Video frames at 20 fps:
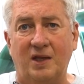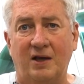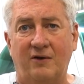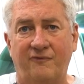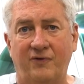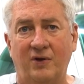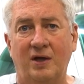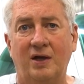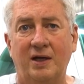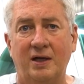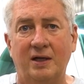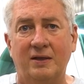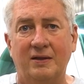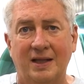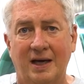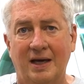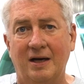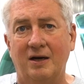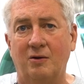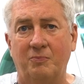flying
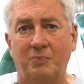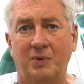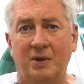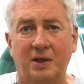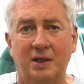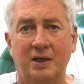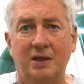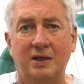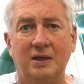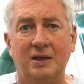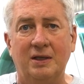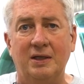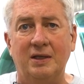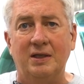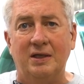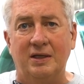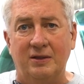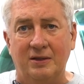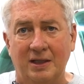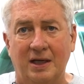that airplane
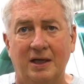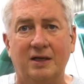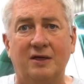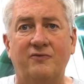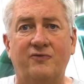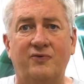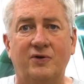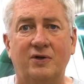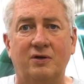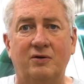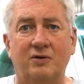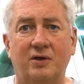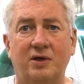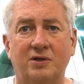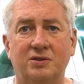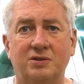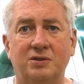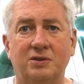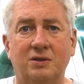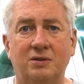in that
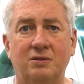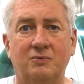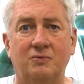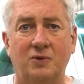configuration